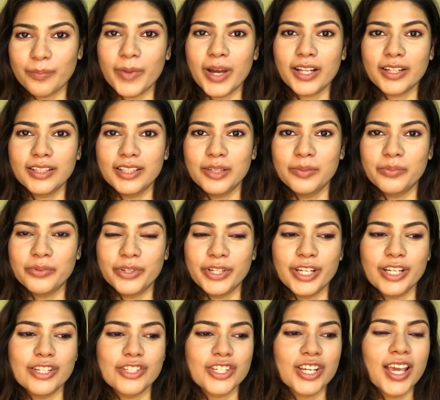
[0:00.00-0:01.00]
matte lip
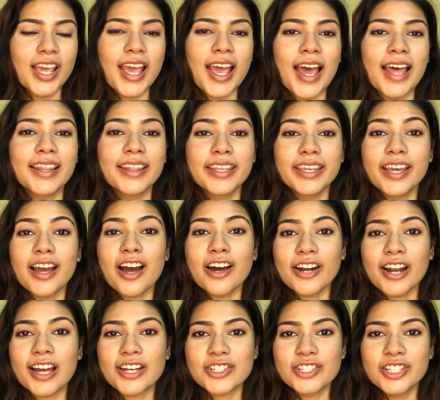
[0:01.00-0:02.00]
range and they are
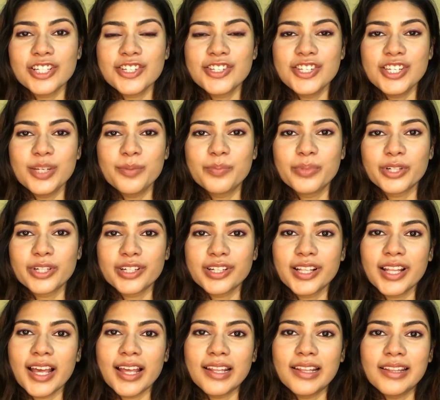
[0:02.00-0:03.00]
actually cheaper
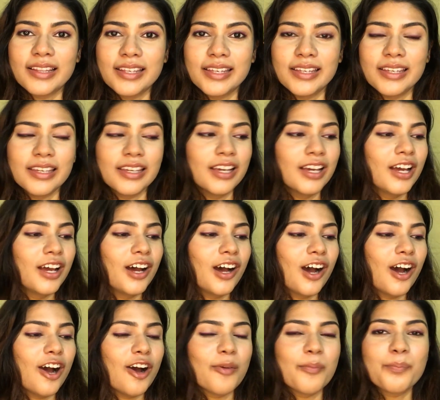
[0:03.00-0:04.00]
than the
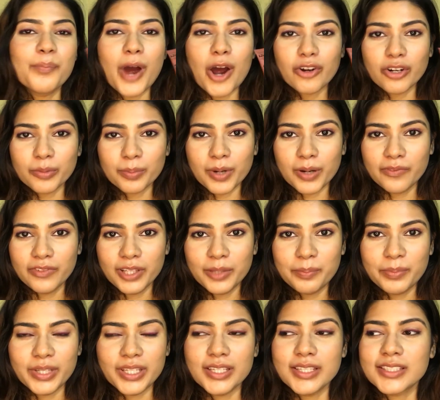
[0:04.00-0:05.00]
powder puff
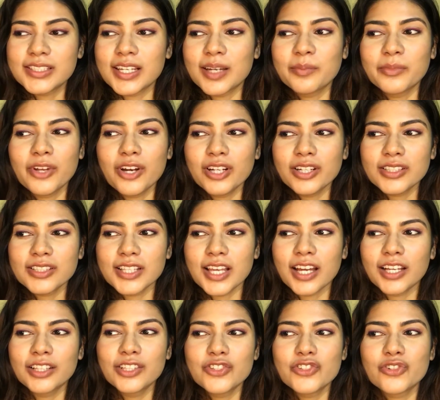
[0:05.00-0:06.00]
lippies, I'm not
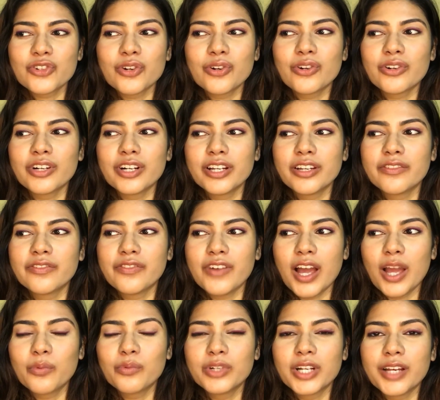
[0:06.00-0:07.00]
exactly sure if
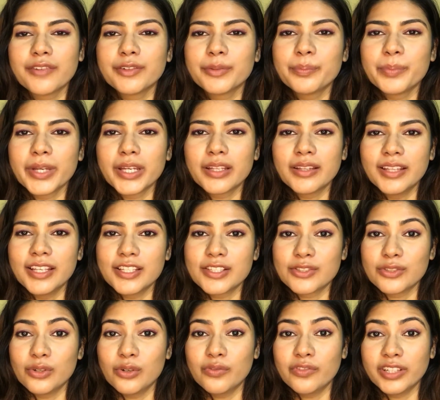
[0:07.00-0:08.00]
I would ever pick
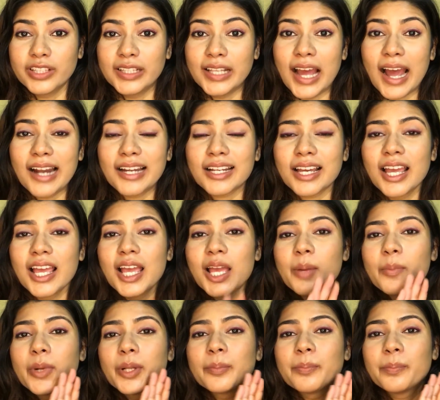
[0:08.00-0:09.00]
this over that,
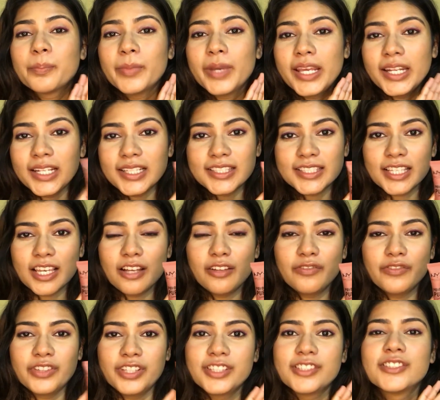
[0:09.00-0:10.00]
but in
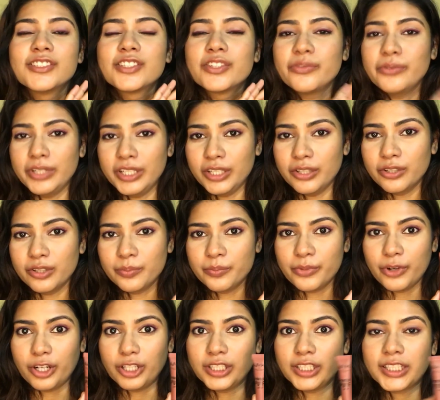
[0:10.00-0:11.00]
itself this is a really good
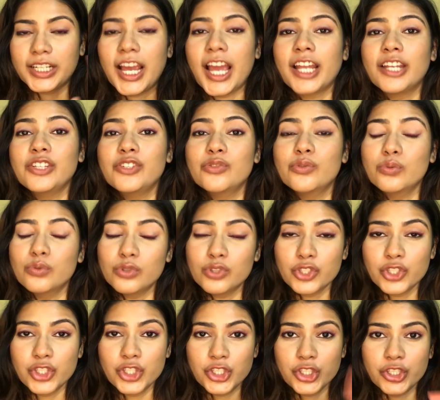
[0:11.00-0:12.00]
product and you
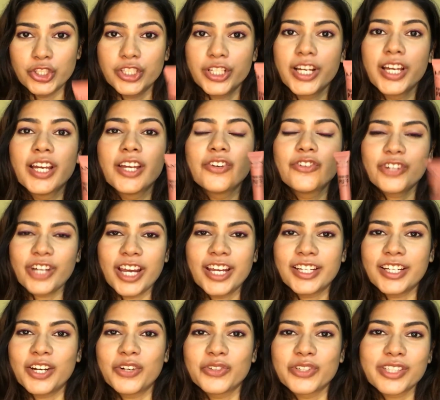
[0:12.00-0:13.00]
should try
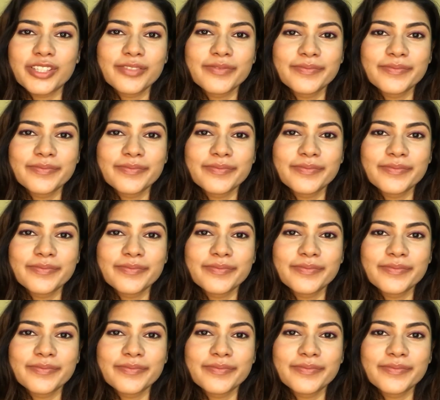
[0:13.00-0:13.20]
it out.